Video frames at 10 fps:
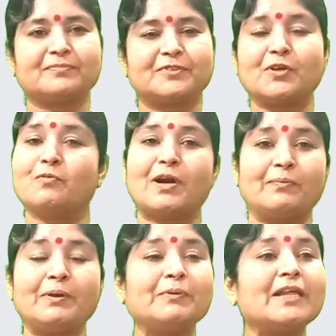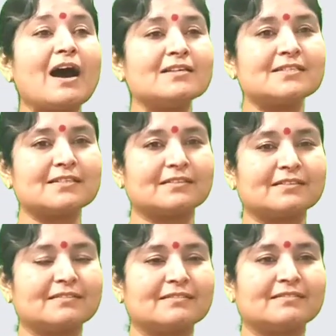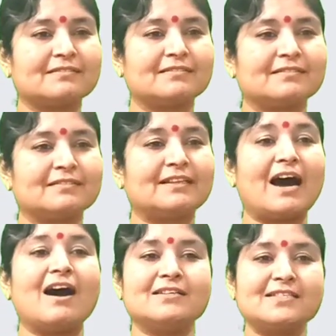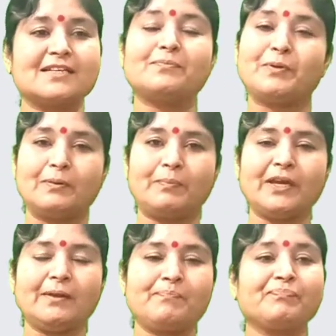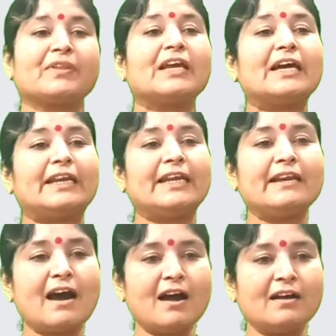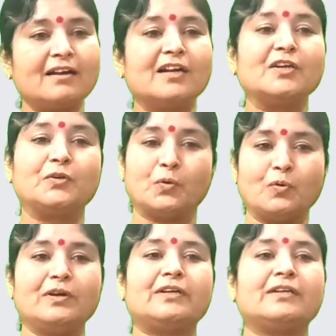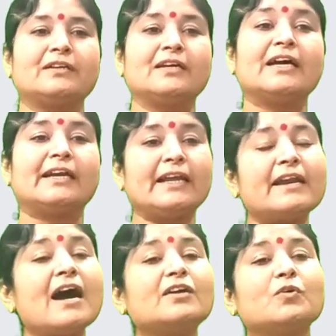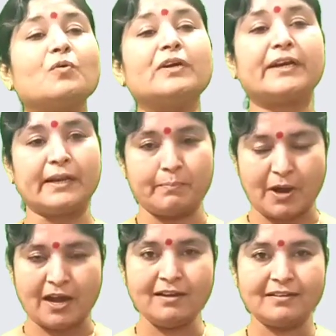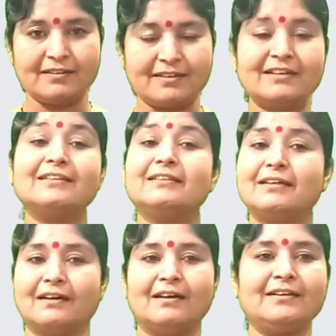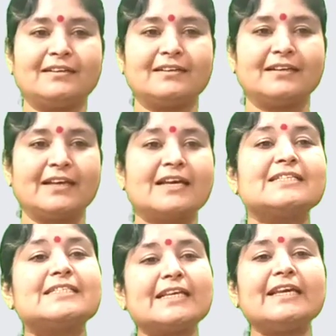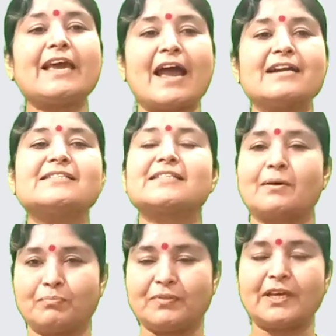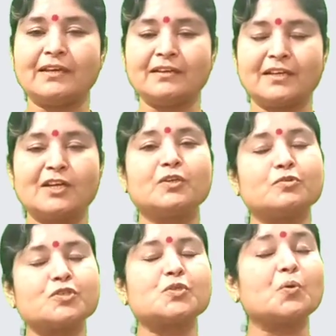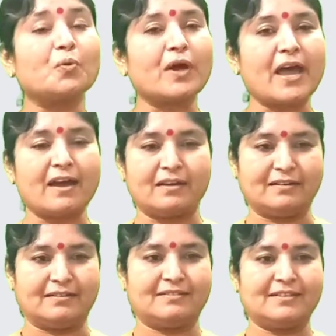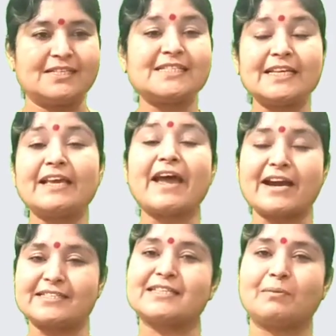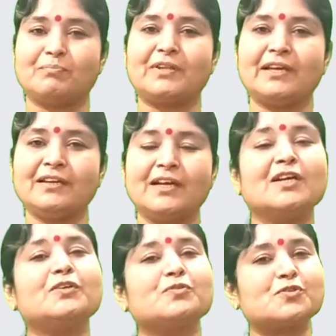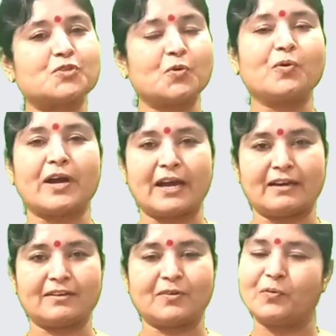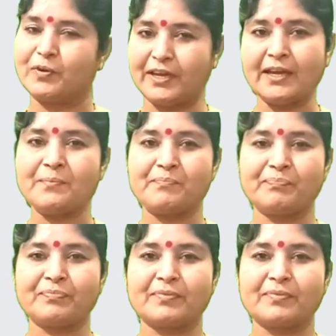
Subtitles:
So what will be the answer? The answer will be Rina told Rima that she had something to show her. She had something to show her. Okay?